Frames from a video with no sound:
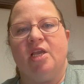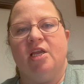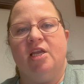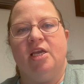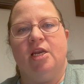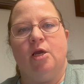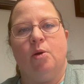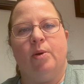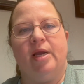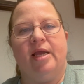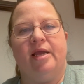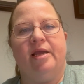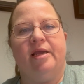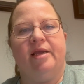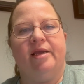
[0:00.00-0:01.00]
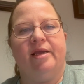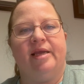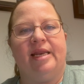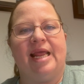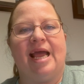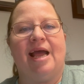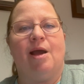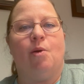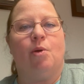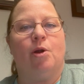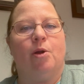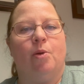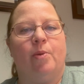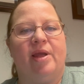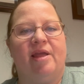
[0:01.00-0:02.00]
an
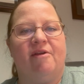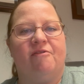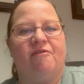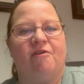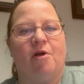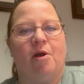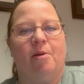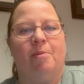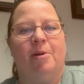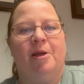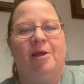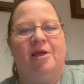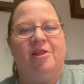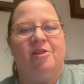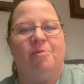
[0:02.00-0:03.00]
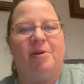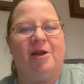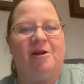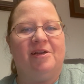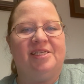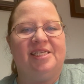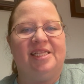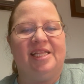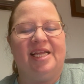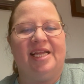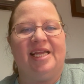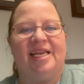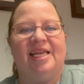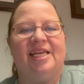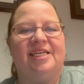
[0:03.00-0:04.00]
hour away from the parent in
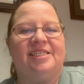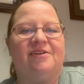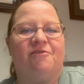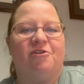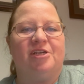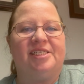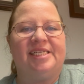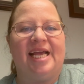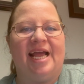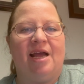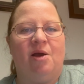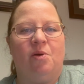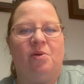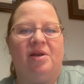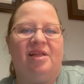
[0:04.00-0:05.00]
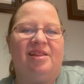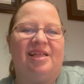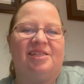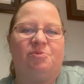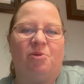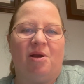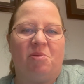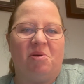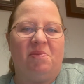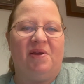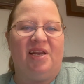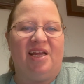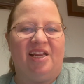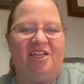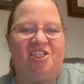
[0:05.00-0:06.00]
Lincoln in a different town, that's probably
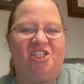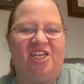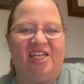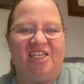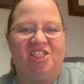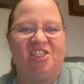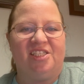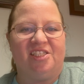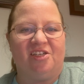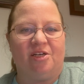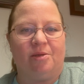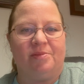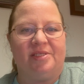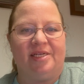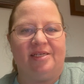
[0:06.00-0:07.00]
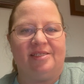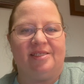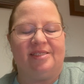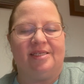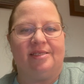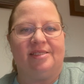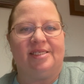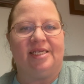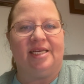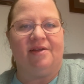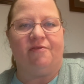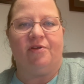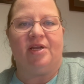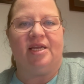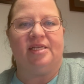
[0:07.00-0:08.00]
not a change in circumstances that's
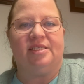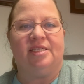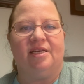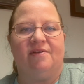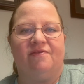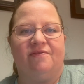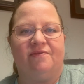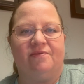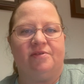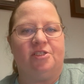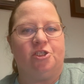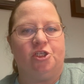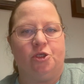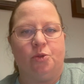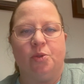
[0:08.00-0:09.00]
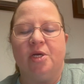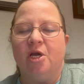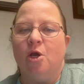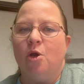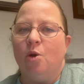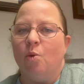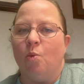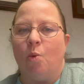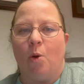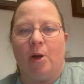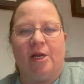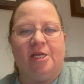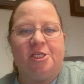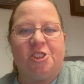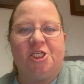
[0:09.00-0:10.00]
significant enough to
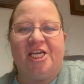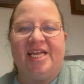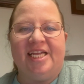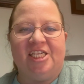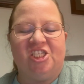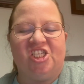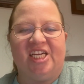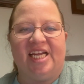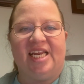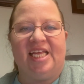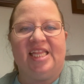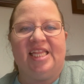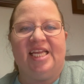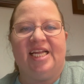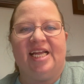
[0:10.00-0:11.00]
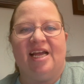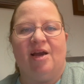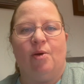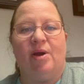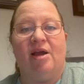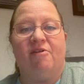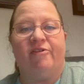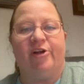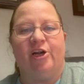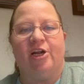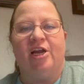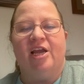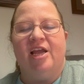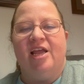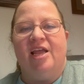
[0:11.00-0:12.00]
warrant changing anything.
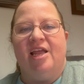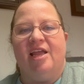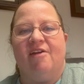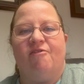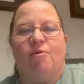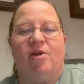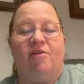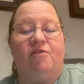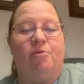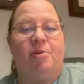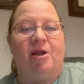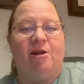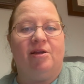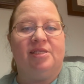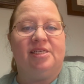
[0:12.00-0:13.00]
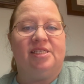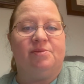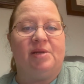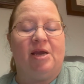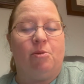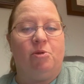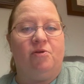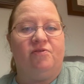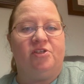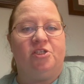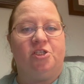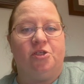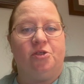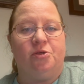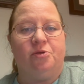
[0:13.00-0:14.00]
However, if one of the parents has now moved
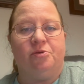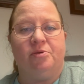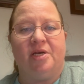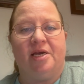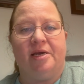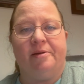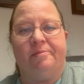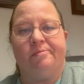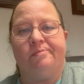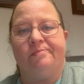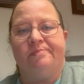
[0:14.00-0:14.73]
to